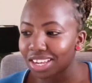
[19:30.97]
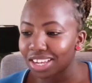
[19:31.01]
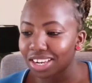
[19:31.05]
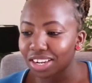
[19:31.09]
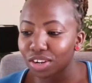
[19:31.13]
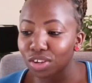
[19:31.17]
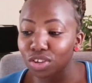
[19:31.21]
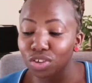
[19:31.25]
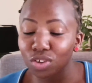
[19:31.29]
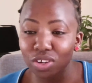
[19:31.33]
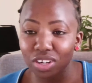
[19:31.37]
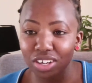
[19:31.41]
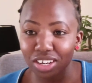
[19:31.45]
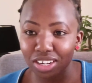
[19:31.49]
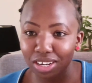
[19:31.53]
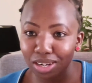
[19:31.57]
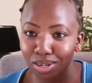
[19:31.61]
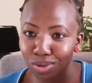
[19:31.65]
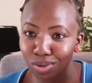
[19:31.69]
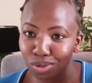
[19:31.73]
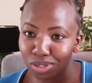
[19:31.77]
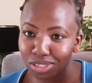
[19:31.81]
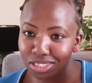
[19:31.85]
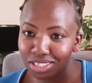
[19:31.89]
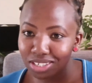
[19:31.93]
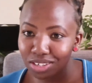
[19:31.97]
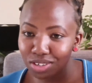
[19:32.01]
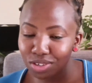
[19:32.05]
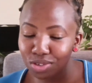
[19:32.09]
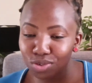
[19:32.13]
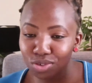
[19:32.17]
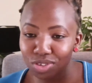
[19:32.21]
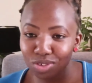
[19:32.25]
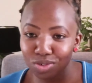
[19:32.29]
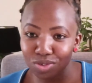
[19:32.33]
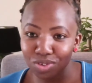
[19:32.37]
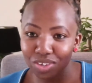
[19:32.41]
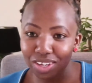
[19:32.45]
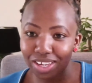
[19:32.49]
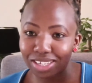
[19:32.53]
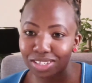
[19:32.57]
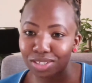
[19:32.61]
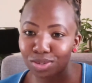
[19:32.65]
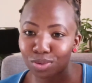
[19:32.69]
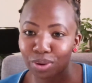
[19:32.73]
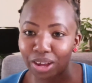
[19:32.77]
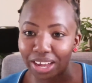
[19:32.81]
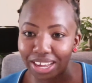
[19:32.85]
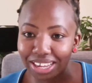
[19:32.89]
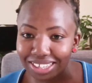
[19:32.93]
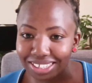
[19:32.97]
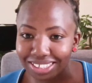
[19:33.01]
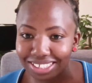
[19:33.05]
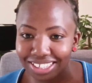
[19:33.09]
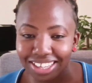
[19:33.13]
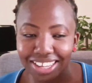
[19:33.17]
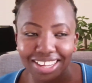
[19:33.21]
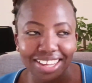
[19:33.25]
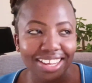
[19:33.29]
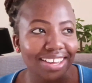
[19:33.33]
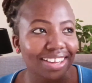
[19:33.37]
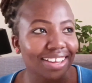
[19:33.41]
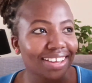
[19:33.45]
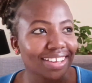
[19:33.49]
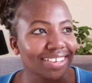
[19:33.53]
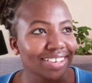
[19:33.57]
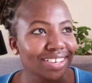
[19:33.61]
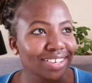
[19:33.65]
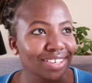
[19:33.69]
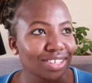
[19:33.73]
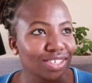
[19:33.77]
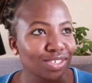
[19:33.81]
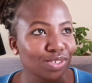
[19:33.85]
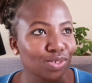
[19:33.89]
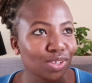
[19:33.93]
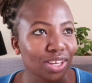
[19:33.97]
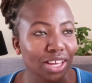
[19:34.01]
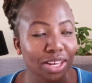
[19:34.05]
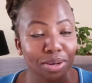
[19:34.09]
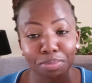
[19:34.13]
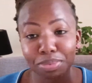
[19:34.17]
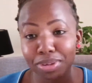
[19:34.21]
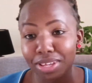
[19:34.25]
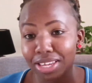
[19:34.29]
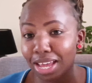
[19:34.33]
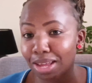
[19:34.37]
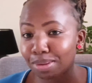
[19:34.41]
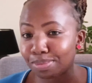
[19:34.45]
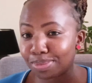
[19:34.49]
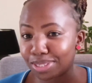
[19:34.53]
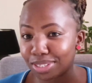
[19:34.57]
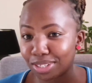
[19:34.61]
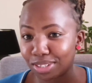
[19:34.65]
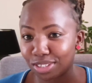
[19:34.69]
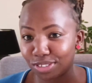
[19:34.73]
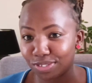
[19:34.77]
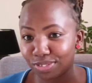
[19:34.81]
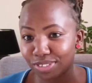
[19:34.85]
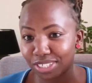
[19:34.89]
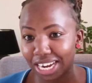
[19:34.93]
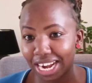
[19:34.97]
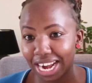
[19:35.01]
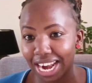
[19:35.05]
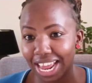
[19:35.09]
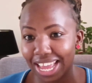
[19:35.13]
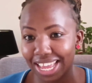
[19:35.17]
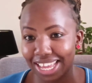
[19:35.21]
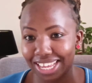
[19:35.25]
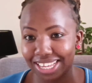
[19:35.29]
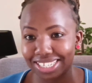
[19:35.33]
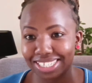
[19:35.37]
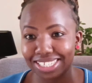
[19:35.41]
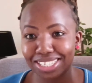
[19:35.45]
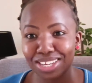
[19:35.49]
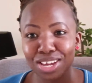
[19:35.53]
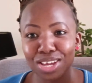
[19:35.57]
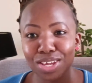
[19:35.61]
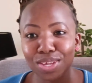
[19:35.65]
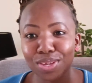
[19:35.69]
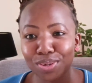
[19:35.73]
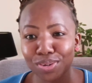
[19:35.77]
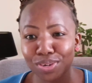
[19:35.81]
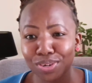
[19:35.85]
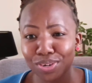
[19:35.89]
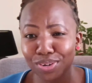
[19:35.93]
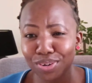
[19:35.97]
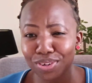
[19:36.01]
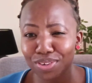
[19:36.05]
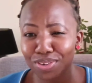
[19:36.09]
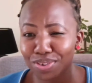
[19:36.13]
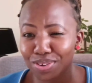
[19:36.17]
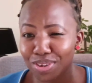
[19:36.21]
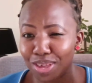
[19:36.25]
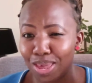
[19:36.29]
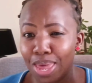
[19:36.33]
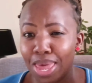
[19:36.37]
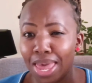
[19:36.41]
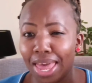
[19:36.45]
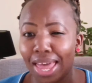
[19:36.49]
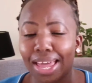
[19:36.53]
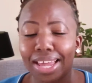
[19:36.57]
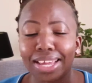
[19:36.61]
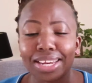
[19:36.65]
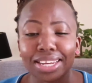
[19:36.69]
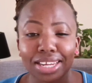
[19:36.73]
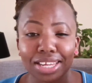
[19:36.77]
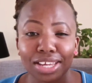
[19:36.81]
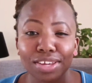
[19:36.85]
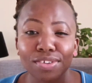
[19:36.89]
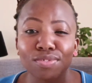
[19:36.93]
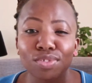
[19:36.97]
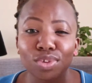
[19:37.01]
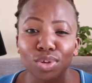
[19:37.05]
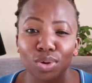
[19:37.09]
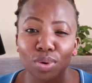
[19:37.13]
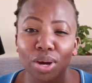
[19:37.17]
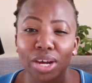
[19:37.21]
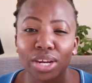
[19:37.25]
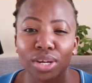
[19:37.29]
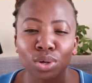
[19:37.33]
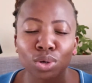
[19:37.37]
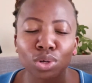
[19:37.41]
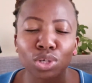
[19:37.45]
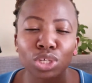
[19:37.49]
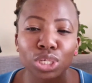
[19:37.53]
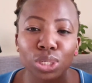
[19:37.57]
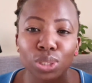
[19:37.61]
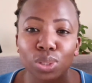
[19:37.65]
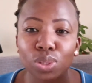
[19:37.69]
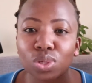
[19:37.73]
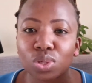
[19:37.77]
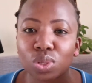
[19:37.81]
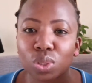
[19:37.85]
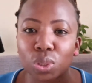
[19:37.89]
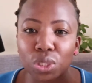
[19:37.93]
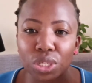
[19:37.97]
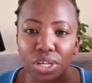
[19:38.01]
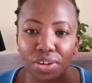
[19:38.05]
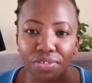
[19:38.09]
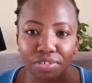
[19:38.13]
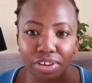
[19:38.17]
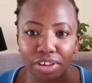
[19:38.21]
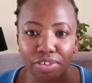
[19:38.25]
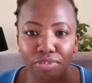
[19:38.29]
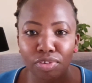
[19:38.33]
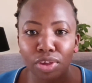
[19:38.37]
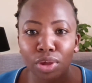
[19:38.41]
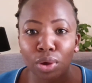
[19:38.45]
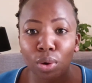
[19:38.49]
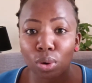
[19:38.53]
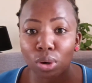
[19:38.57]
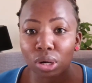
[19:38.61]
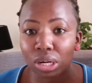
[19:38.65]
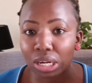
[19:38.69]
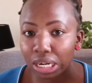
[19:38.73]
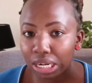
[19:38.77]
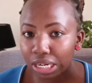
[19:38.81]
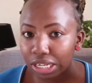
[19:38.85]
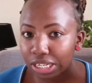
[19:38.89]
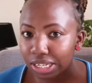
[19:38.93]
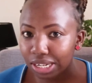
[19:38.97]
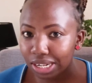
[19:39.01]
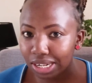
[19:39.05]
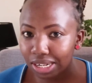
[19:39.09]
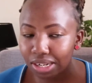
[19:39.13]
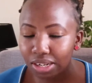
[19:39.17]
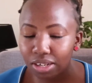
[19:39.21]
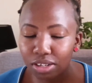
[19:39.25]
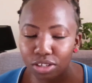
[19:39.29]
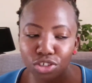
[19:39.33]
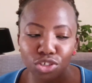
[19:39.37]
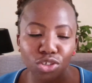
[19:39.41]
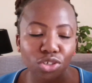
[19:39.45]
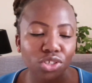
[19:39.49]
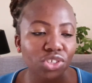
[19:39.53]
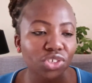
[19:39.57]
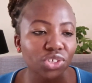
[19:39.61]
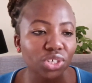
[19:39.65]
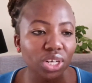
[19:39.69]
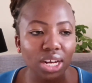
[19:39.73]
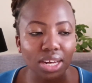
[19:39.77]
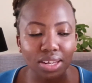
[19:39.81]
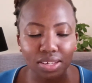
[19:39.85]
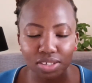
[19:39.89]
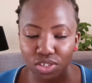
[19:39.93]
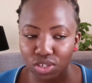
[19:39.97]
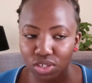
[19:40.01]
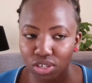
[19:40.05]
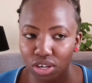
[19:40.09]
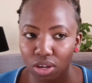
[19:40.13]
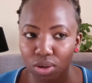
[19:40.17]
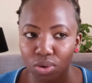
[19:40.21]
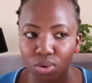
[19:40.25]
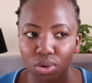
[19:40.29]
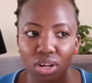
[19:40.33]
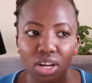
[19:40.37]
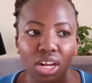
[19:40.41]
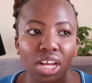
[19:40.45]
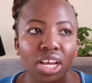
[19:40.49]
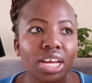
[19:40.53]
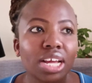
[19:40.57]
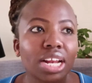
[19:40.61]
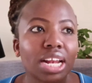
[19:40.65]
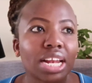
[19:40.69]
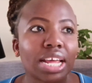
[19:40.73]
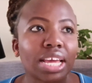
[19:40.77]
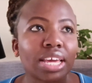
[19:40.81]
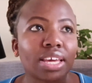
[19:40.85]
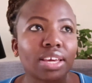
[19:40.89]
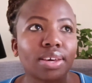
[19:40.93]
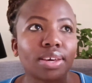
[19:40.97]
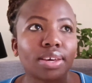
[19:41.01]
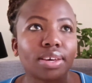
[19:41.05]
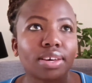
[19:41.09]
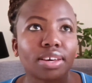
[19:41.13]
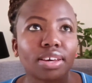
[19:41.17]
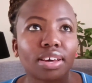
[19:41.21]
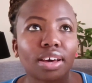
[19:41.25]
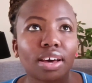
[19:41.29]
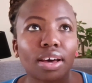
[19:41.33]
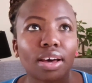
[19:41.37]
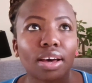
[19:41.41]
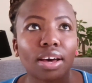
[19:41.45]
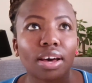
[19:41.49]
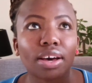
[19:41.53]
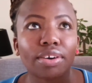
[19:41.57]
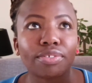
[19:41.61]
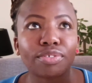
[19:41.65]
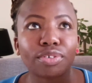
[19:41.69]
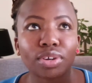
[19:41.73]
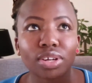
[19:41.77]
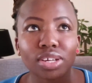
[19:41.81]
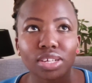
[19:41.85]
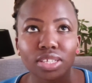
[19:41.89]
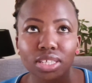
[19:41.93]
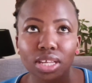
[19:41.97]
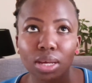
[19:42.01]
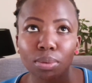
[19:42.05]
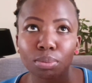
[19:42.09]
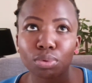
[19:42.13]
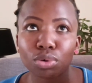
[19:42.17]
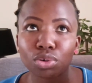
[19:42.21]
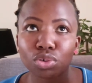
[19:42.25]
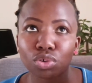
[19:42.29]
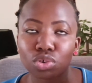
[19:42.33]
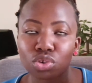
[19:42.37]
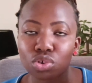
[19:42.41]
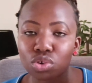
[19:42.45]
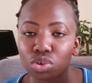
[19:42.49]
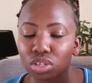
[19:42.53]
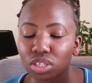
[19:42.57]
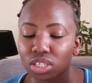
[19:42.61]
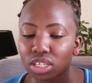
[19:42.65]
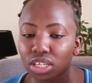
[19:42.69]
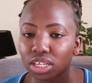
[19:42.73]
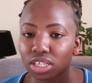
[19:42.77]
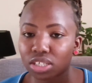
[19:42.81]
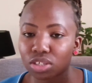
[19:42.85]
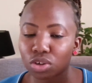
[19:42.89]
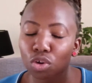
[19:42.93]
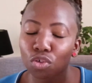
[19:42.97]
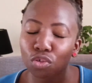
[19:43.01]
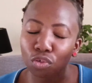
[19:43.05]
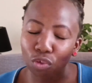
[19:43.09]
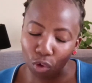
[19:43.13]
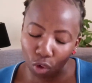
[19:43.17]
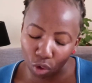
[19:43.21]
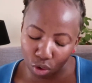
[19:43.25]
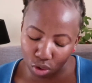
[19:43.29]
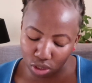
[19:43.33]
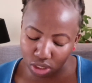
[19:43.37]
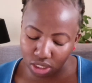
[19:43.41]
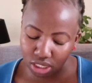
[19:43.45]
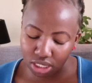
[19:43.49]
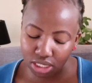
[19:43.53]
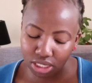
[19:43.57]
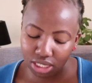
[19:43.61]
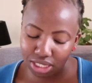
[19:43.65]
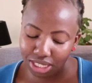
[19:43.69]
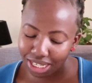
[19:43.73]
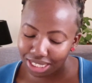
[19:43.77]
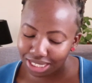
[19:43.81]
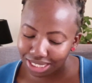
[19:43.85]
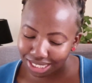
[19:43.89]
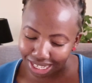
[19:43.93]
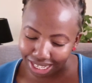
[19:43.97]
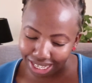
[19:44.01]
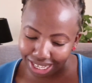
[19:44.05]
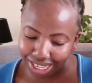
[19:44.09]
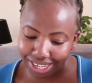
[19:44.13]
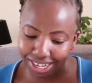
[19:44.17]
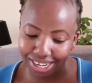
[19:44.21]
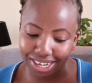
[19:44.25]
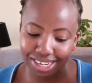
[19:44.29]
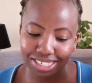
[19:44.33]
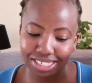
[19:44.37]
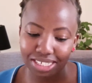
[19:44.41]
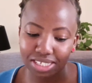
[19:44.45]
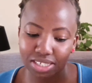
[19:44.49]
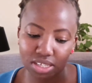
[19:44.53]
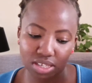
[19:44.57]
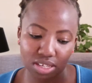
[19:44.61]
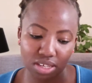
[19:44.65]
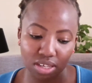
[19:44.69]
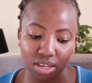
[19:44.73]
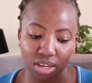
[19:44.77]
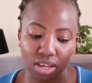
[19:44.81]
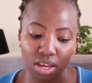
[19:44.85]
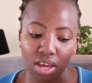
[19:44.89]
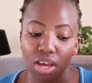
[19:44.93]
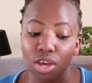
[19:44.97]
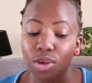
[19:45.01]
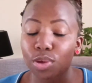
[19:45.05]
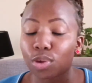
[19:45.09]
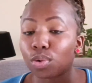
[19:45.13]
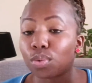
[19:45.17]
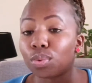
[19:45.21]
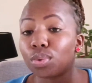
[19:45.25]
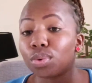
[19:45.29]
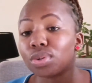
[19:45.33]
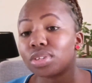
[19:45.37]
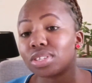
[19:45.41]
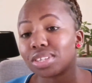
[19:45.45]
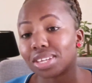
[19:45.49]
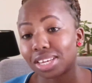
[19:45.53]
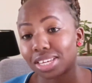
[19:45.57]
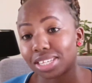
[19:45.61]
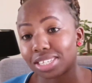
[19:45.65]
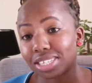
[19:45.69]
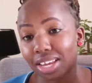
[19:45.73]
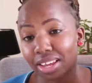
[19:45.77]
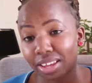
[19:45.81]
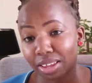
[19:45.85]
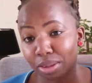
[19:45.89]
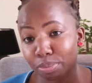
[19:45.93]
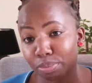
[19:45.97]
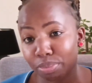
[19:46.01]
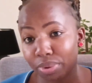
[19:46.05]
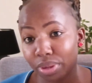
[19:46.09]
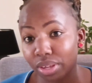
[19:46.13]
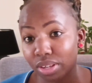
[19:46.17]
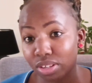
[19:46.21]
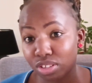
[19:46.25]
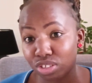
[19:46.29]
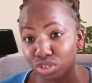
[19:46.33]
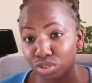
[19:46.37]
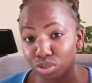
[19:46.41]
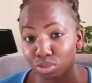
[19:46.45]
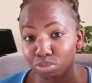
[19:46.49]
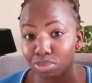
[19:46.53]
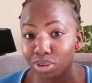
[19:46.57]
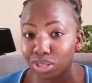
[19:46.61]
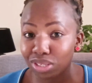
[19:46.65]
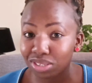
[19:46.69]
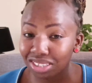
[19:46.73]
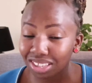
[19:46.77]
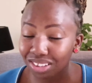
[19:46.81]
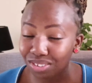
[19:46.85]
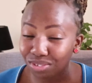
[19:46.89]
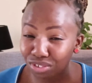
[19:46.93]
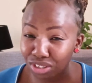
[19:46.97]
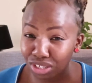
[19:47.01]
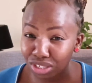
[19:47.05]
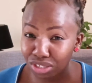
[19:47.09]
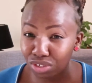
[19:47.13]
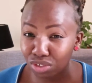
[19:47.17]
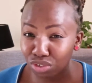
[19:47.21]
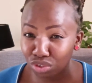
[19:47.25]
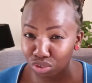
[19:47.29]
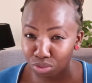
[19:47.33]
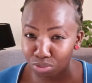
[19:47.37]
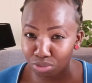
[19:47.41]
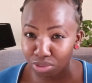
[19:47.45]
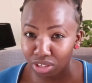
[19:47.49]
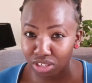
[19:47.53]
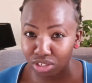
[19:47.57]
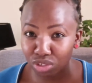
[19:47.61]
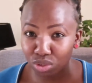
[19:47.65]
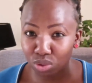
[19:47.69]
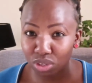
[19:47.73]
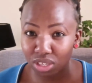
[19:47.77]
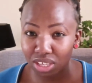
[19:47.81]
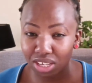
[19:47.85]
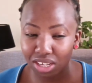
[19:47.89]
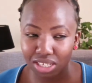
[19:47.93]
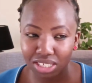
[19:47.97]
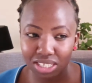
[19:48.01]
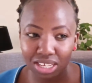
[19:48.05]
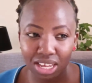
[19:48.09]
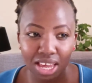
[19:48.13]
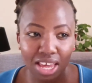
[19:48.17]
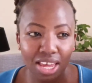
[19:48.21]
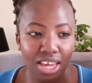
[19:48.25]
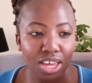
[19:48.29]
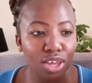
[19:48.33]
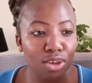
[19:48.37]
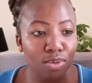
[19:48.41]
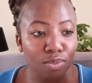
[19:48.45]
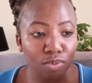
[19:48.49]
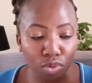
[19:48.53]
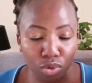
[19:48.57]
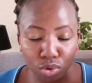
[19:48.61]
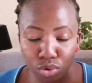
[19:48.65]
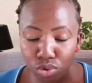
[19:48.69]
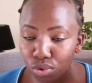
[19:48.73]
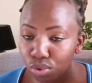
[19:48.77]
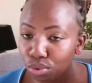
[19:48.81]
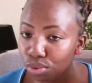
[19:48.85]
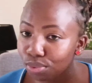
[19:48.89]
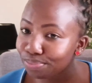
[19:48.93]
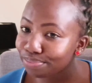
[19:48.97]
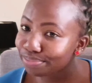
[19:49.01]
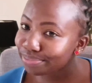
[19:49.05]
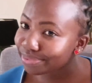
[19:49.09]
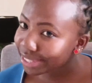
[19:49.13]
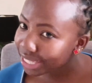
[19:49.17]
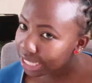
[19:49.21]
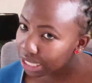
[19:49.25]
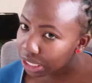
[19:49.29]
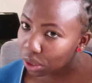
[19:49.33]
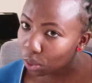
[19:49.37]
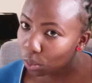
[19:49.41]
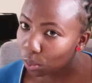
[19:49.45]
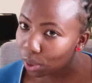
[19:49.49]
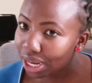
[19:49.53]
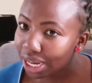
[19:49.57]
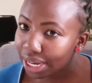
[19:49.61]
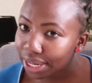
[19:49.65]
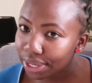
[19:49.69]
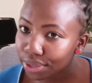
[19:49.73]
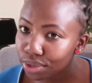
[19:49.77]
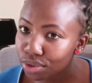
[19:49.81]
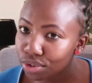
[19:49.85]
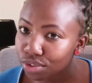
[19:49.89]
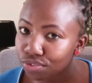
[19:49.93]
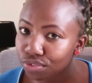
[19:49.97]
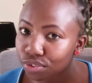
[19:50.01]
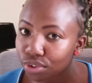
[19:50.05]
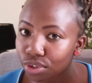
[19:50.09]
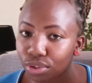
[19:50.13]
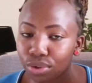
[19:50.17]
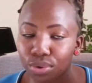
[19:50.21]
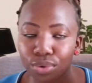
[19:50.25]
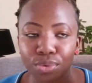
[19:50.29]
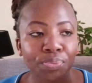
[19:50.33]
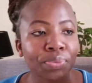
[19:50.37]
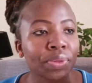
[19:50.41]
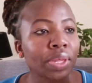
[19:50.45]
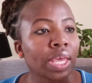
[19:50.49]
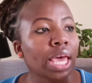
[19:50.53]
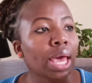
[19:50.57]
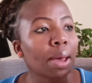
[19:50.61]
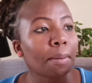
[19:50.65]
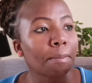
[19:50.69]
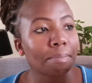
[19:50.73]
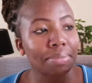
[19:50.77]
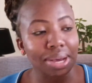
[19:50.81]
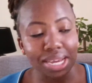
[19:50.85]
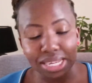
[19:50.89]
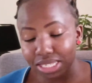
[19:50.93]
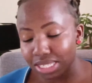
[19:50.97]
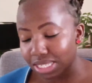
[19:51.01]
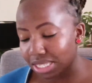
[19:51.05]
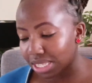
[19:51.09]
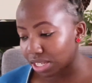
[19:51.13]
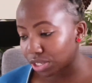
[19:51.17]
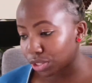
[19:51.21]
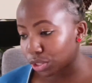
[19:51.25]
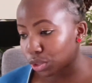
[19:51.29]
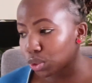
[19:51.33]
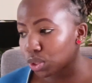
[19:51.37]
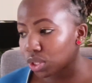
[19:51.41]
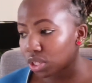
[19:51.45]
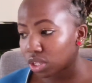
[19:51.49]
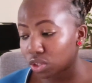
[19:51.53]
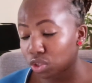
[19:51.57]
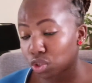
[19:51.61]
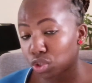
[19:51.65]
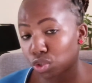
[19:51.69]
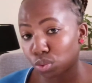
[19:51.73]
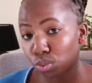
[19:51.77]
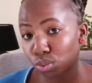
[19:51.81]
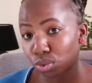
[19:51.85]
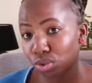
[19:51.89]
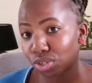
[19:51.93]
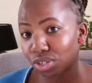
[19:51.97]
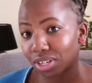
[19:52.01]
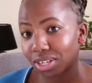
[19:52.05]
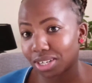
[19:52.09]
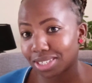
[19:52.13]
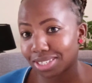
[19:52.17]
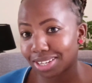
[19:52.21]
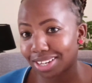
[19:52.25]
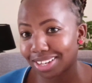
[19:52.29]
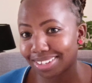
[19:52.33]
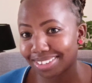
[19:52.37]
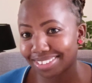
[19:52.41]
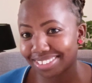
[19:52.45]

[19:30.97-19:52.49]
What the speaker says: now you're an adult. Now you go get work and you can become self-reliant, you know. And if you are not used to surviving on little, you'll really struggle. Like, for example, you don't get, of course, that's a guarantee. You won't get a high-paying job as the first job that you get. If you do, well and good for you. But the truth is you won't.